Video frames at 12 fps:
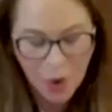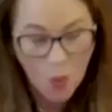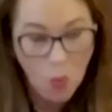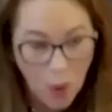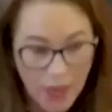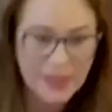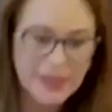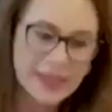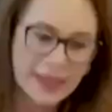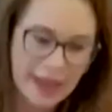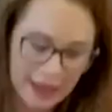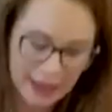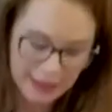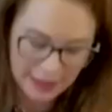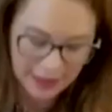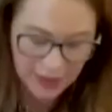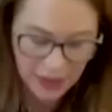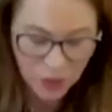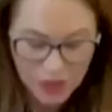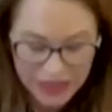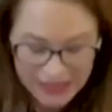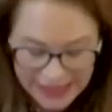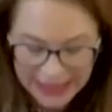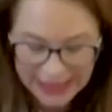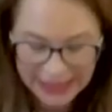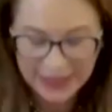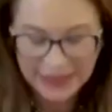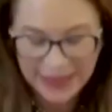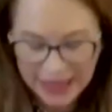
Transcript: Once again, resilient,